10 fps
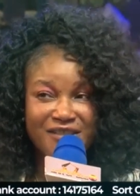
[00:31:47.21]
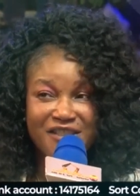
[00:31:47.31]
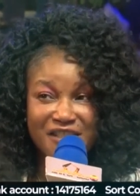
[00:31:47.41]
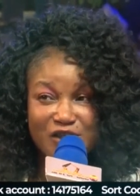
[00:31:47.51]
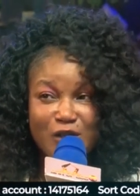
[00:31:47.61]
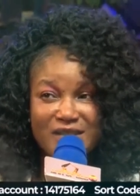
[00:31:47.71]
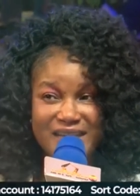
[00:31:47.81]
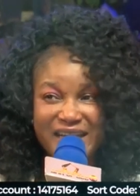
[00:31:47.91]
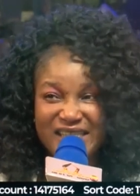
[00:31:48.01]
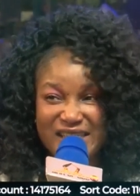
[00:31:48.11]
Jesus
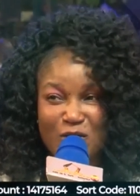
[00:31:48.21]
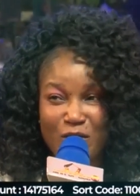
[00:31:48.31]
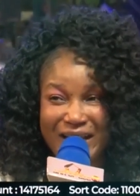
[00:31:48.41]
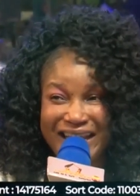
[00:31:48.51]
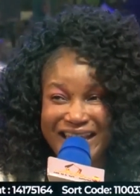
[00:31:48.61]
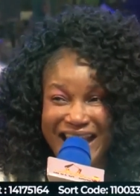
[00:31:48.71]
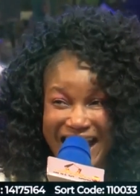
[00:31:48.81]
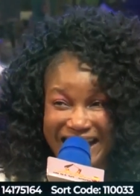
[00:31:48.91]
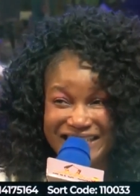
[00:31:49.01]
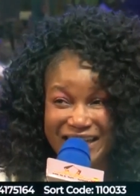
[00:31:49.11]
Christ is the only
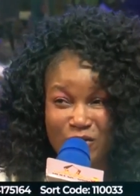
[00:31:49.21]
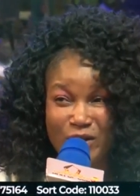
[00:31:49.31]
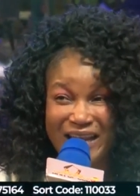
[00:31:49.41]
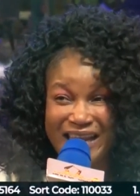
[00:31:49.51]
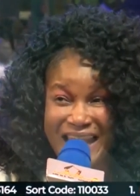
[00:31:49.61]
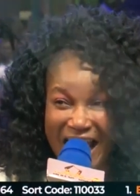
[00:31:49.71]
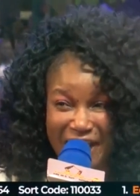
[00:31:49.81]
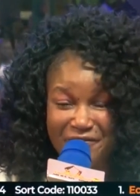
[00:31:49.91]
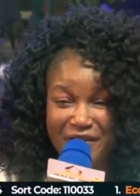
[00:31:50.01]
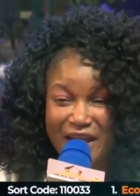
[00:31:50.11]
light and the only
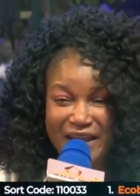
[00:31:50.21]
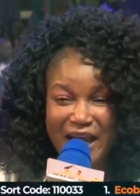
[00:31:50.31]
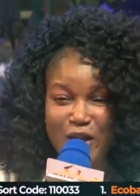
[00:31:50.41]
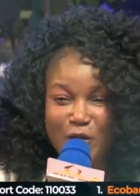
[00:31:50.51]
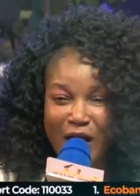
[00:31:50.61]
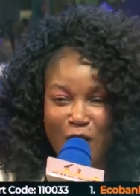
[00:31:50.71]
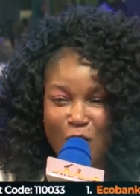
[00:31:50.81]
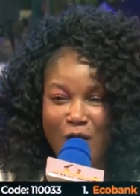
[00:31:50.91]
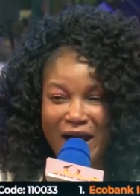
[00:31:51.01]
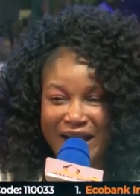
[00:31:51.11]
life that you can
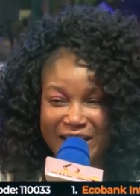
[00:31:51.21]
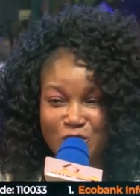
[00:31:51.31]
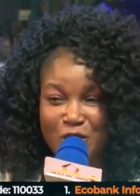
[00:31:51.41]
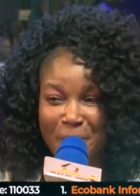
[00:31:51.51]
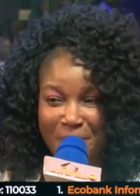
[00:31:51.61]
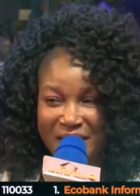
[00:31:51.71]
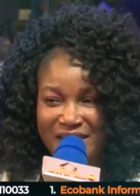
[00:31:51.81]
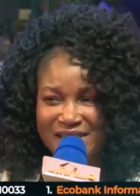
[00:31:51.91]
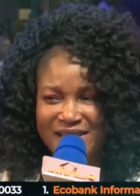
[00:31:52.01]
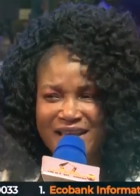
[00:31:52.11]
go and enjoy
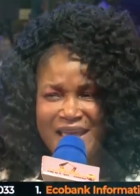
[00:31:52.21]
peace.